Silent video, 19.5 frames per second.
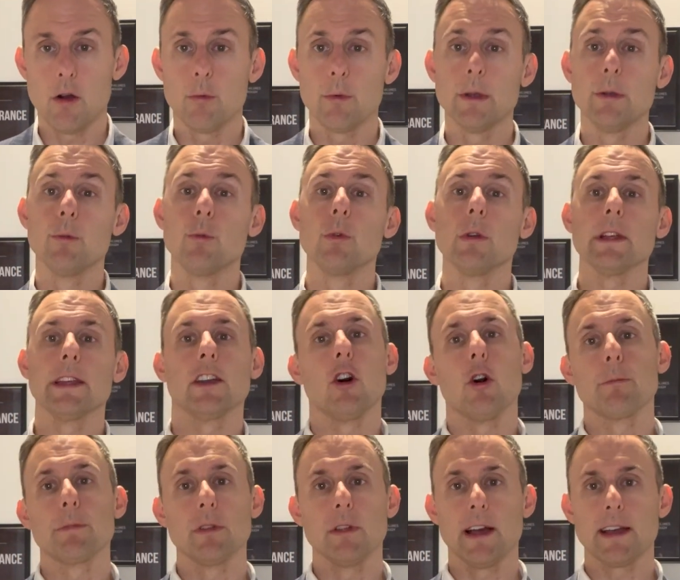We really
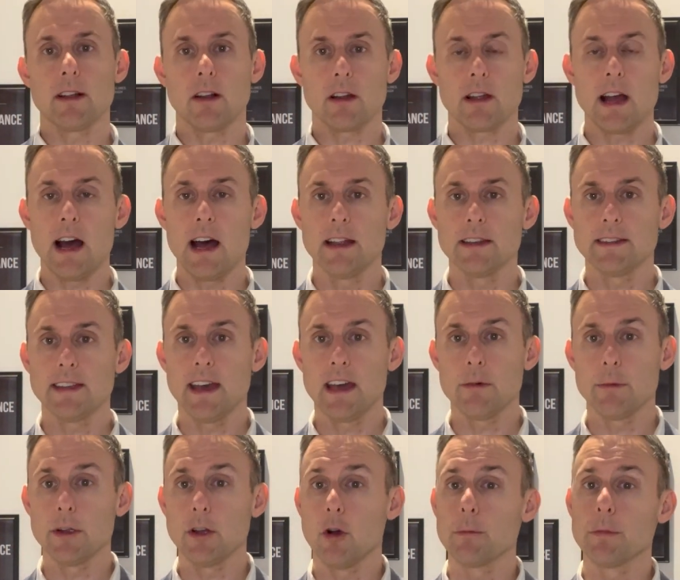hope you like our content.
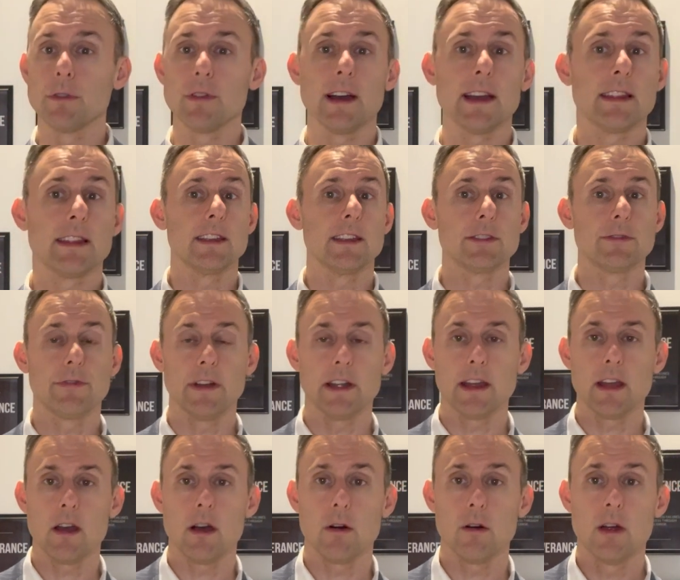We hope you like
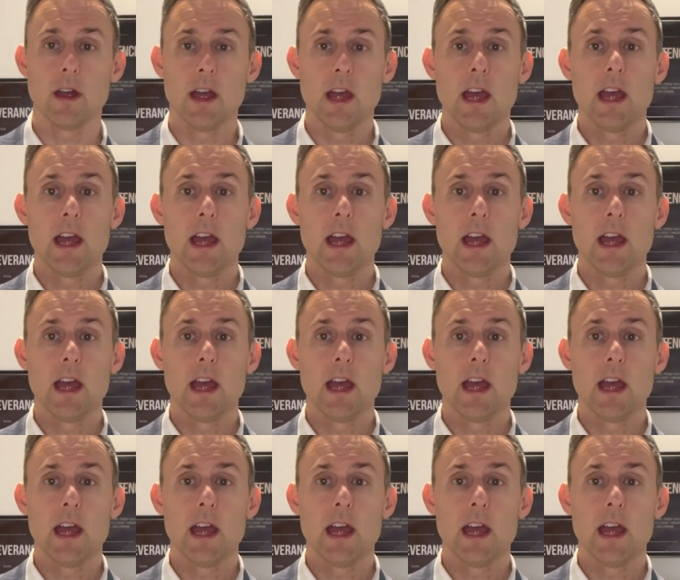video.